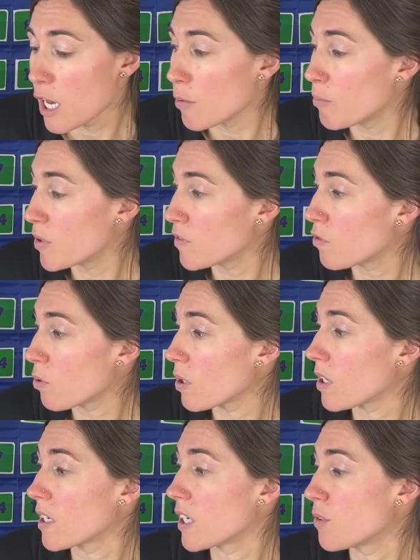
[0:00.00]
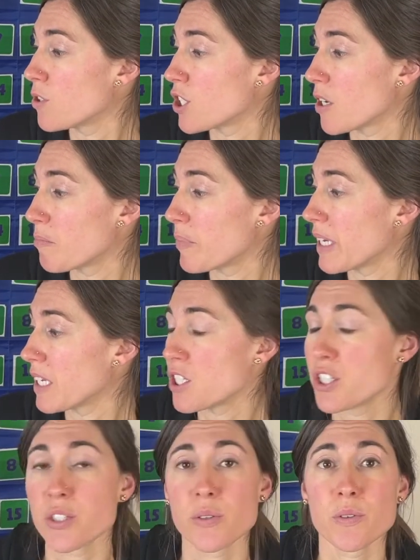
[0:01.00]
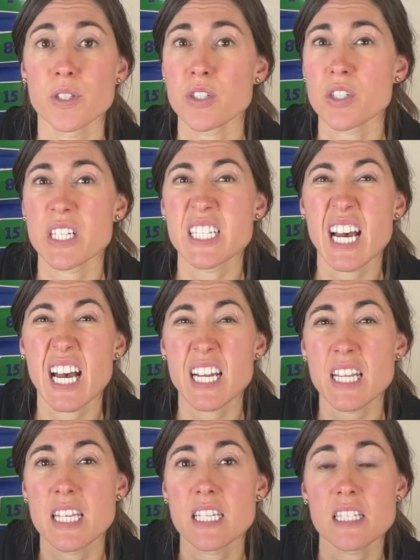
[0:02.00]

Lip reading: before you jump into, there's a ton of these